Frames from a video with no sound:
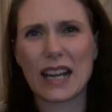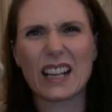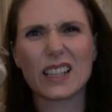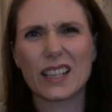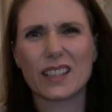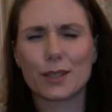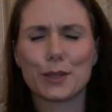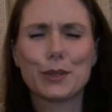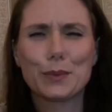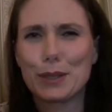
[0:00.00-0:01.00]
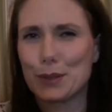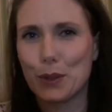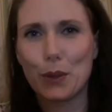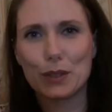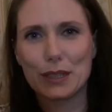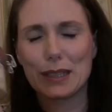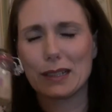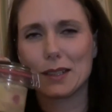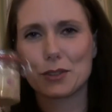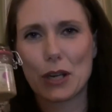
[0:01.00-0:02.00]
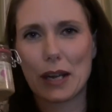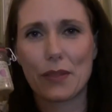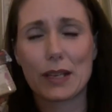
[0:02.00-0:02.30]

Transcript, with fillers: And I like, you know, when you're on holiday and you are like trying